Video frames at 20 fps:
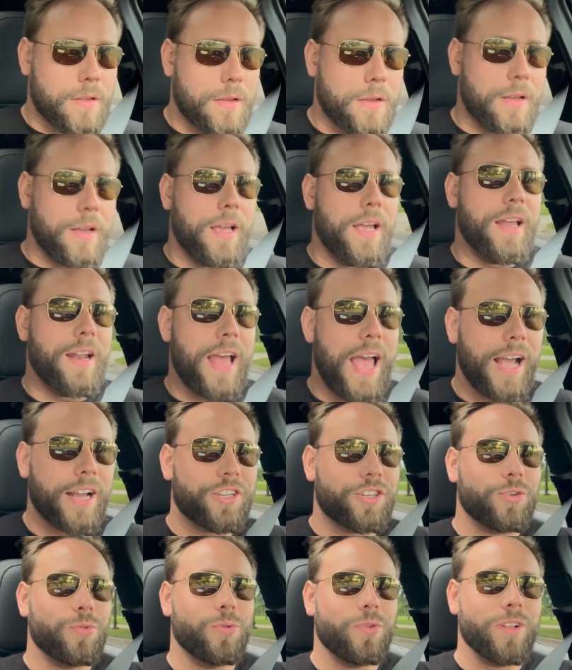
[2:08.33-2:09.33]
It
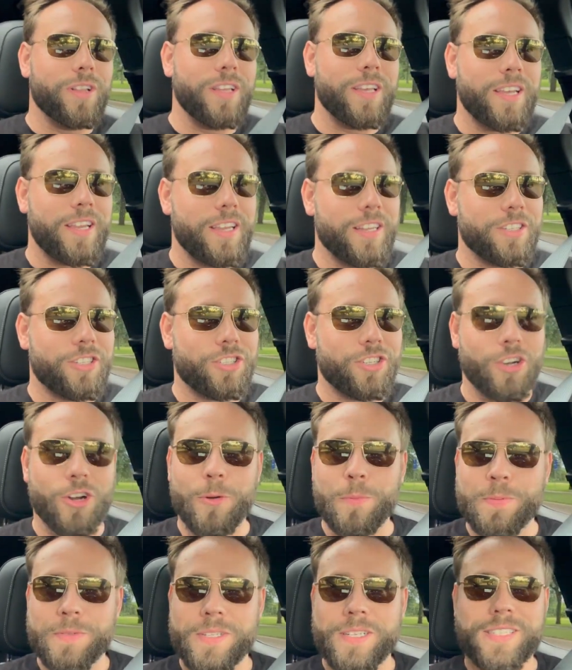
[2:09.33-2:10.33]
actually
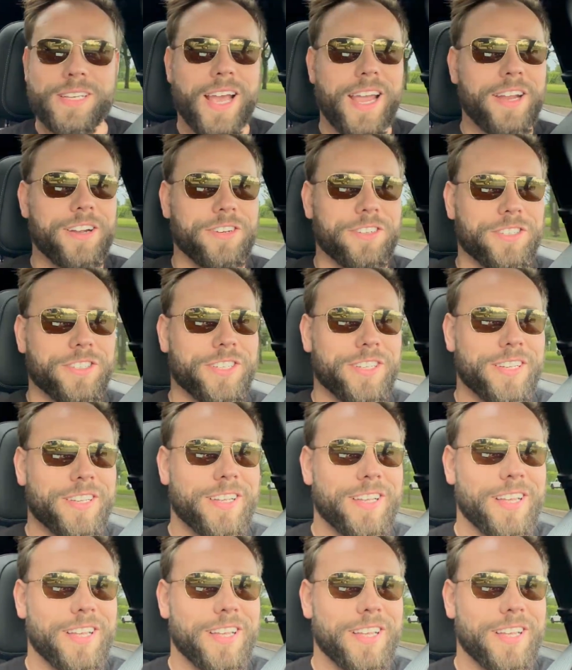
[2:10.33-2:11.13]
chirps the tires.